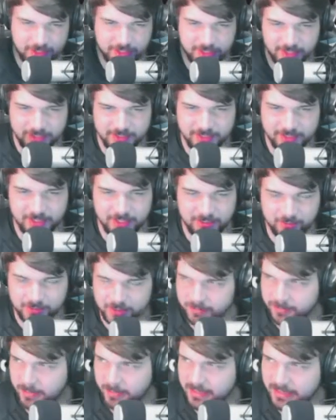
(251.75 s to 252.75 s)
He's not
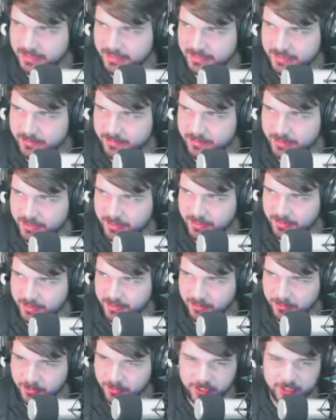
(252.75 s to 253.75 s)
responding to me the way I
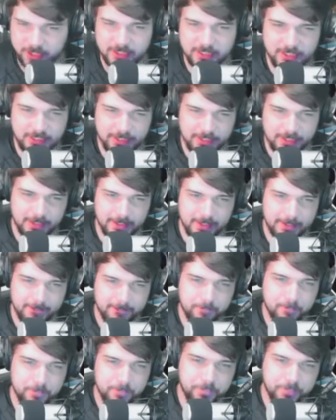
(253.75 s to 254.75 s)
want.
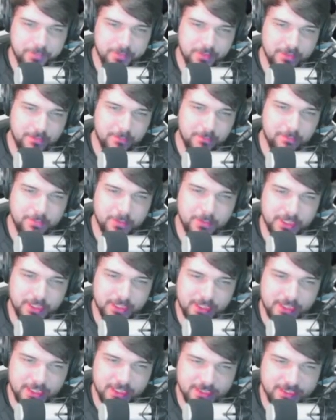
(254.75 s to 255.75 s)
But I
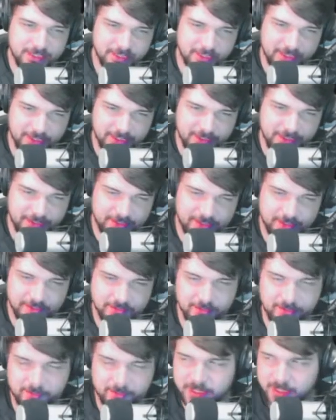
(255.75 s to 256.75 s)

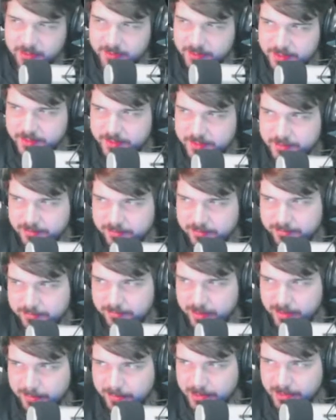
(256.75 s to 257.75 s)
mean, that was pretty
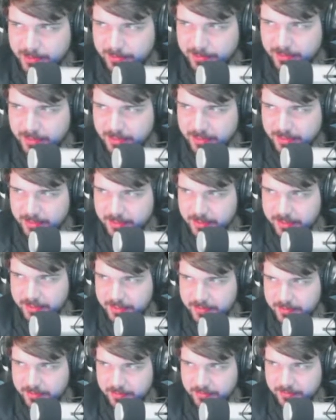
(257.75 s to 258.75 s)
much only on the
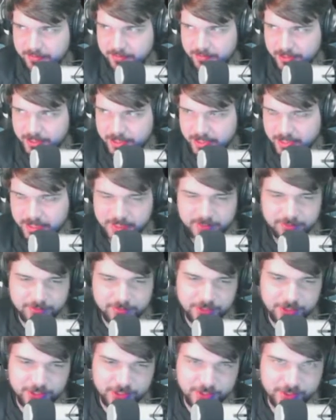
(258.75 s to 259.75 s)
3DS
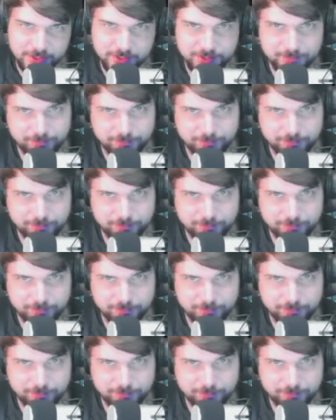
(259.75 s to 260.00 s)
versions.